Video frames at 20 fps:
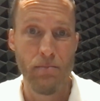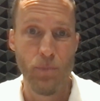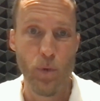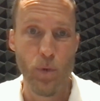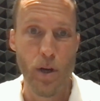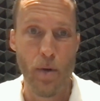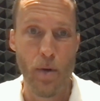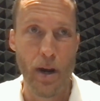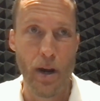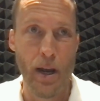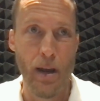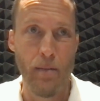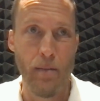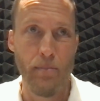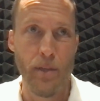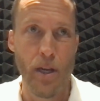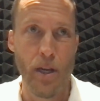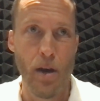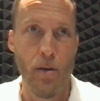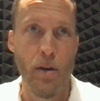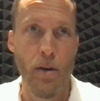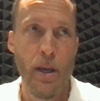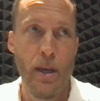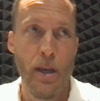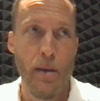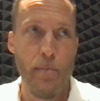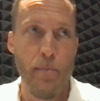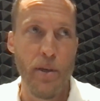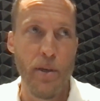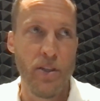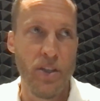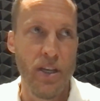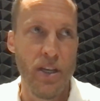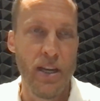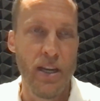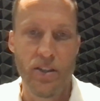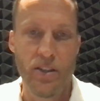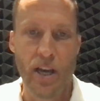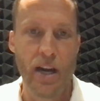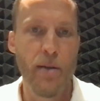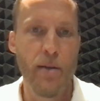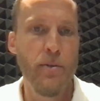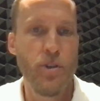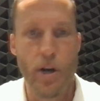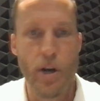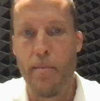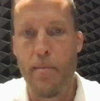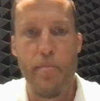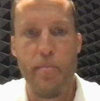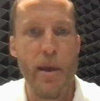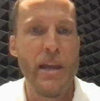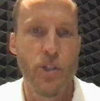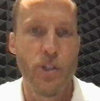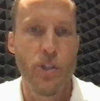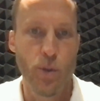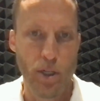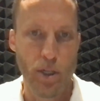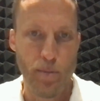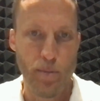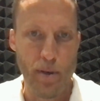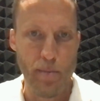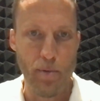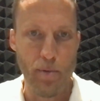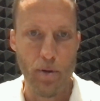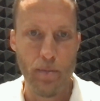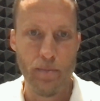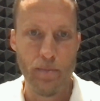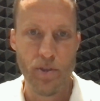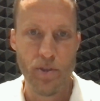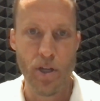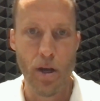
We don't want to, be seen as kind of trying to bait and switch people.